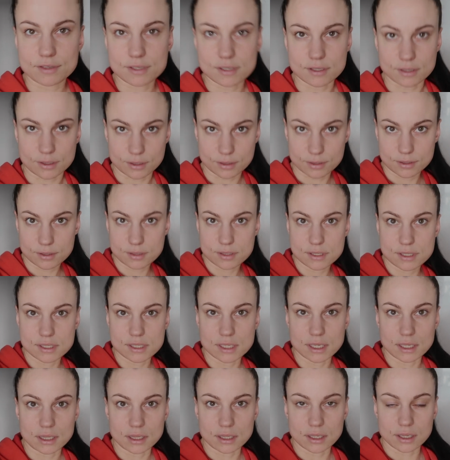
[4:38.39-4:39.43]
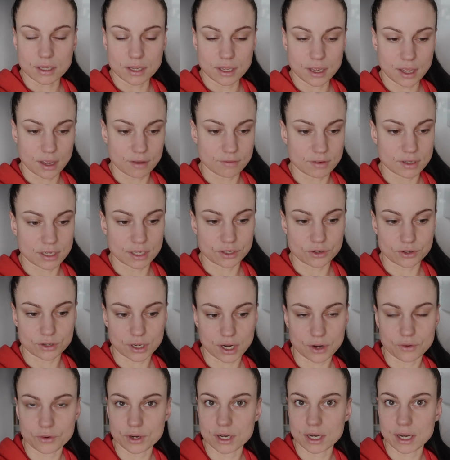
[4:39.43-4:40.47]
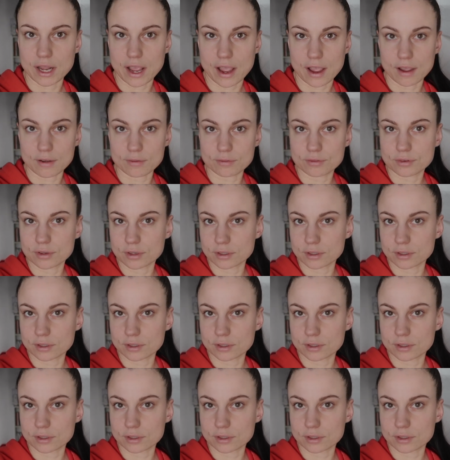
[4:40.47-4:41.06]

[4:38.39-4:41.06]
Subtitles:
so still have another hour and a half.